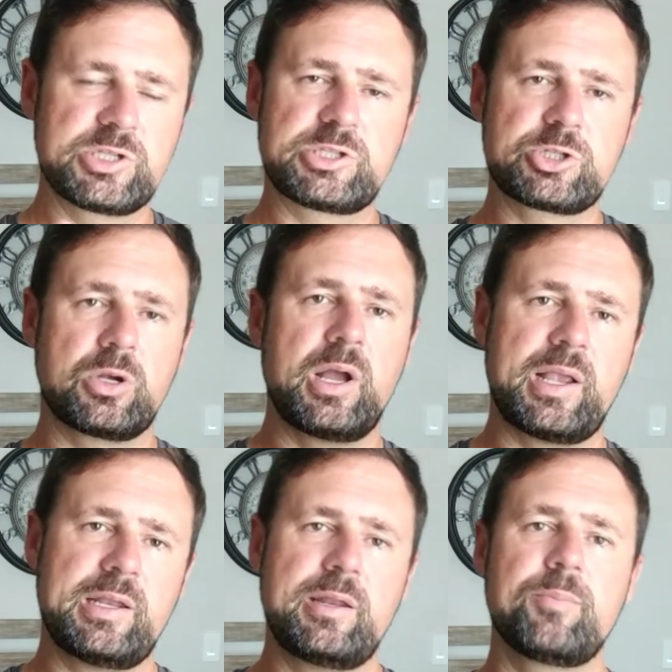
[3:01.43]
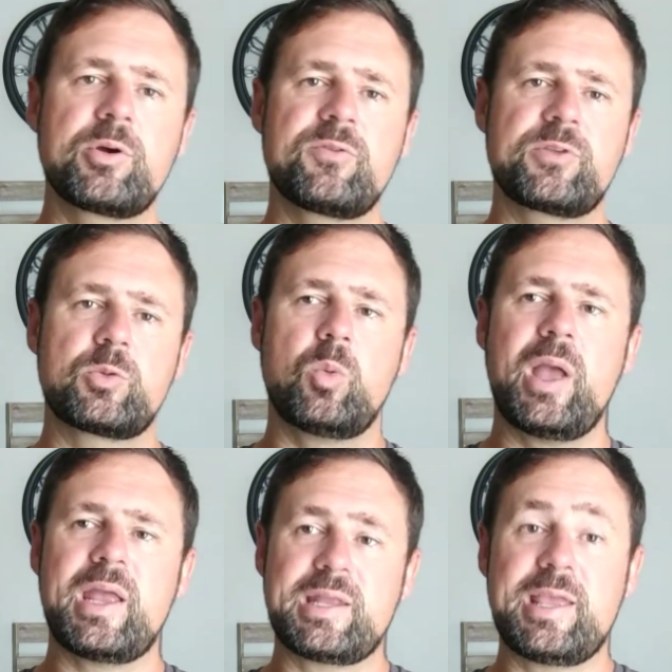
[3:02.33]
just trying in an imperfect
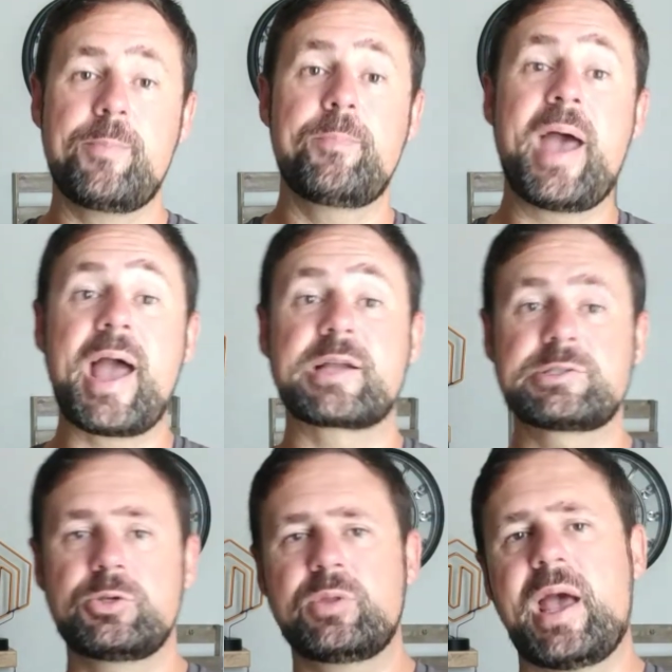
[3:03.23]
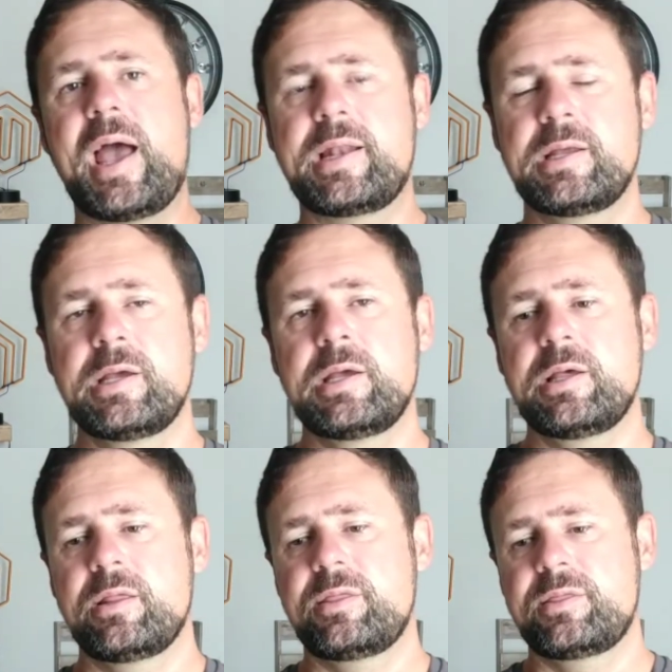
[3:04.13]
way to get back to that
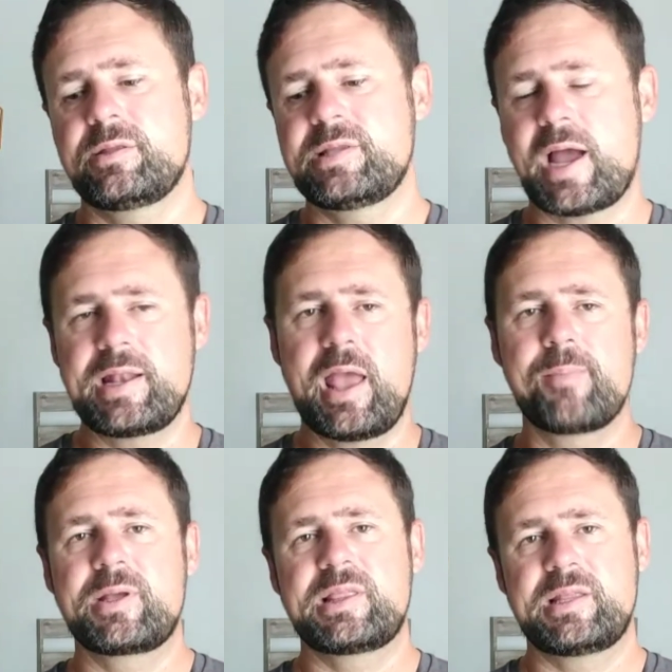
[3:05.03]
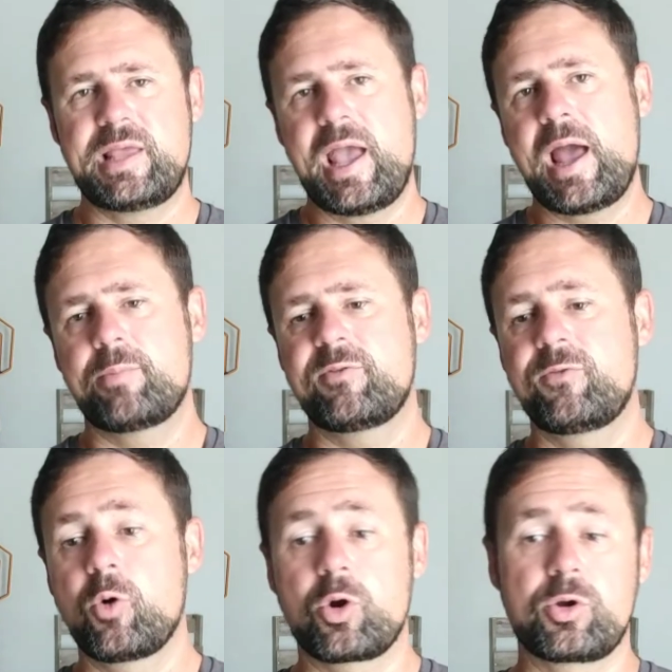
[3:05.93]
dynamic that they had
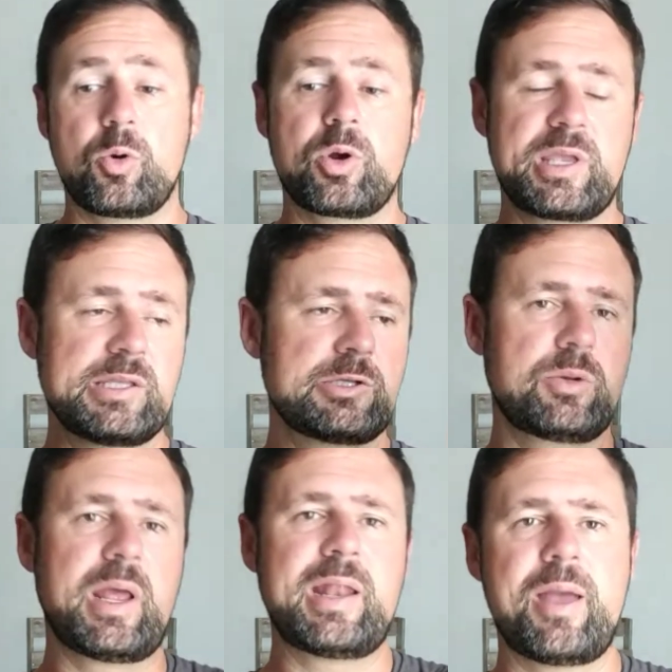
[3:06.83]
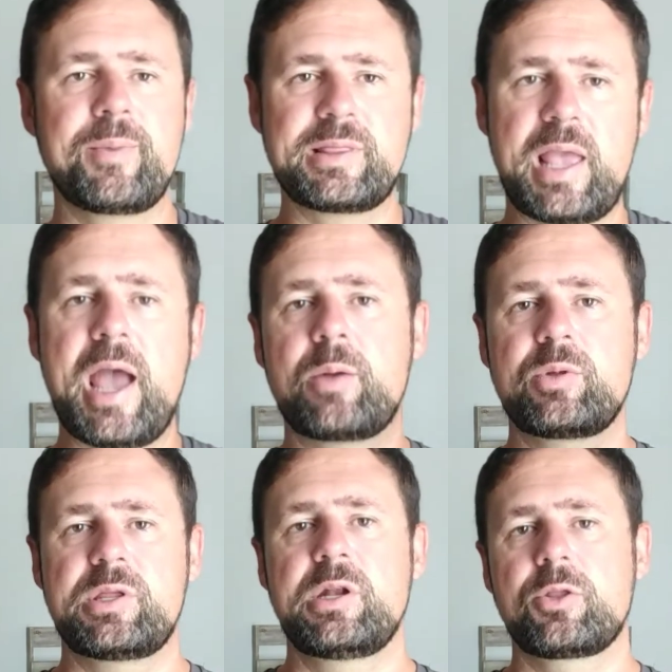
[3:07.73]
before, or get to a dynamic they had
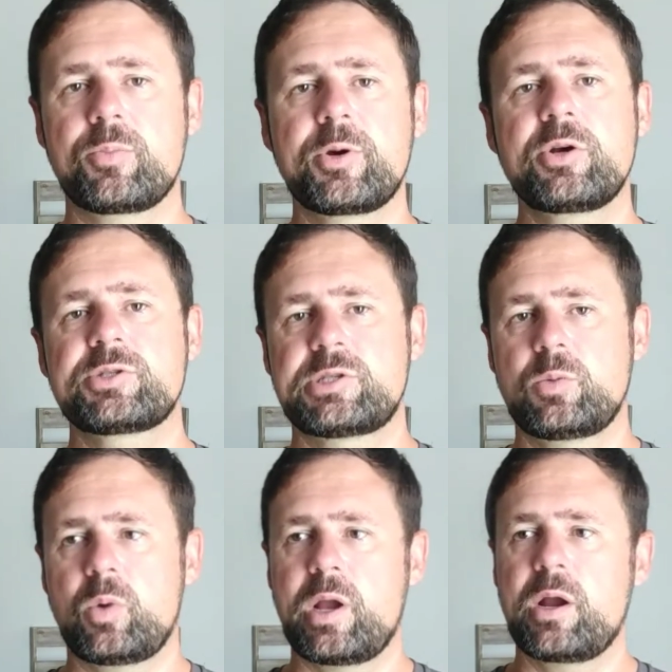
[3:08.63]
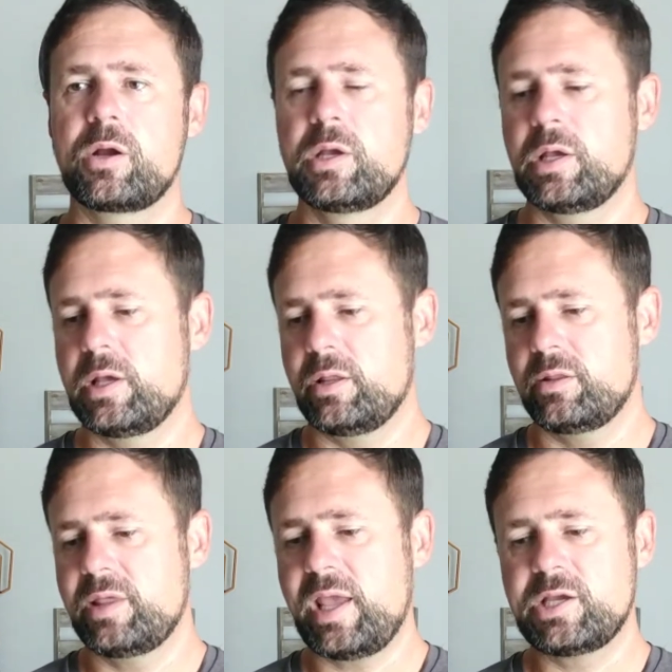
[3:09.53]
with another person where
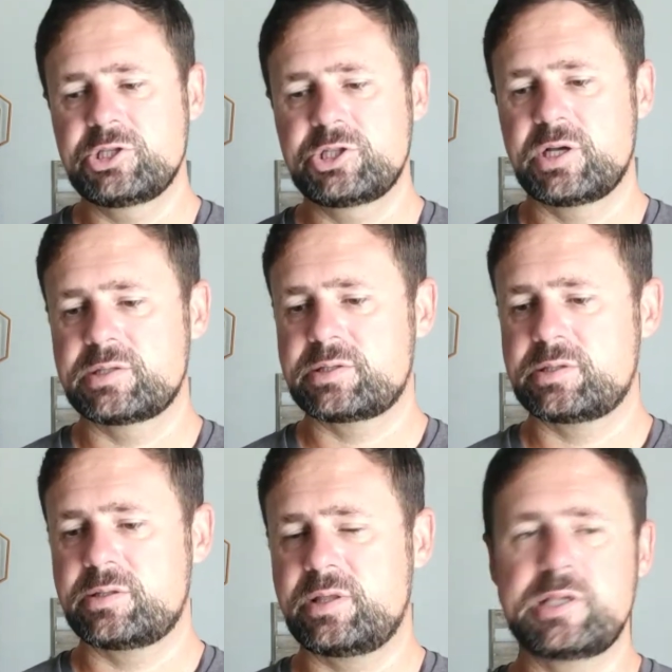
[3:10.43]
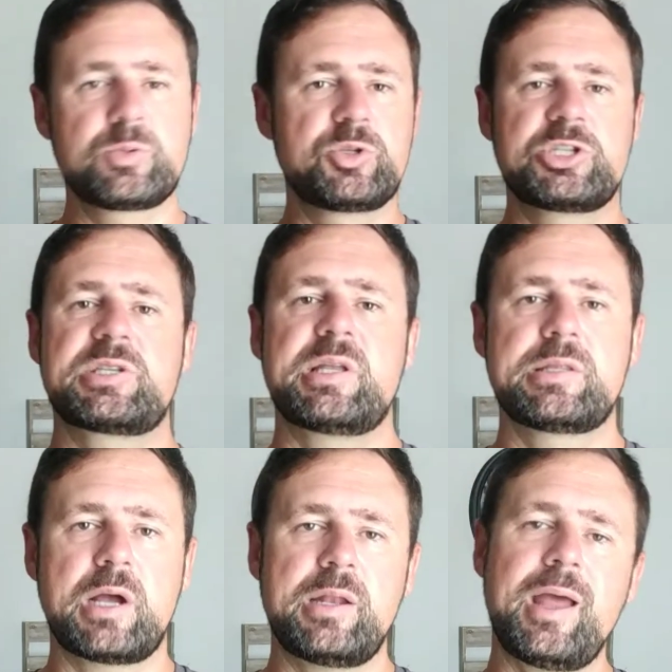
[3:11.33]
things would just
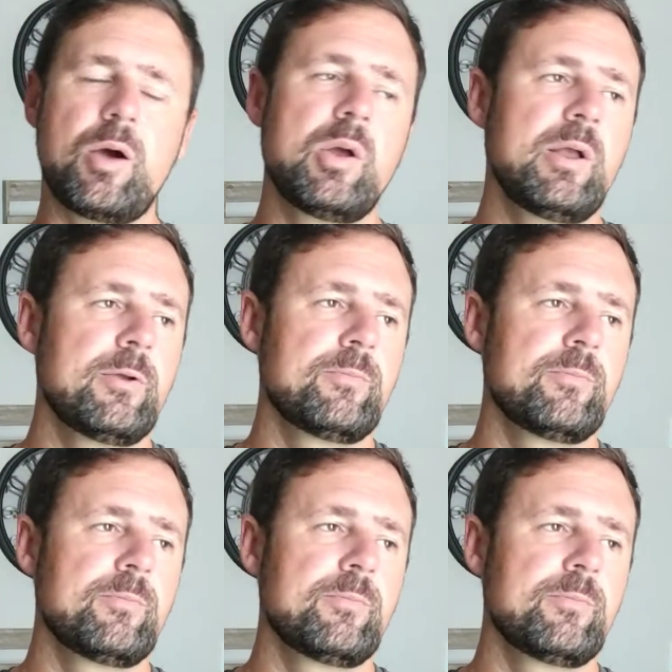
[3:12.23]
get done. Now,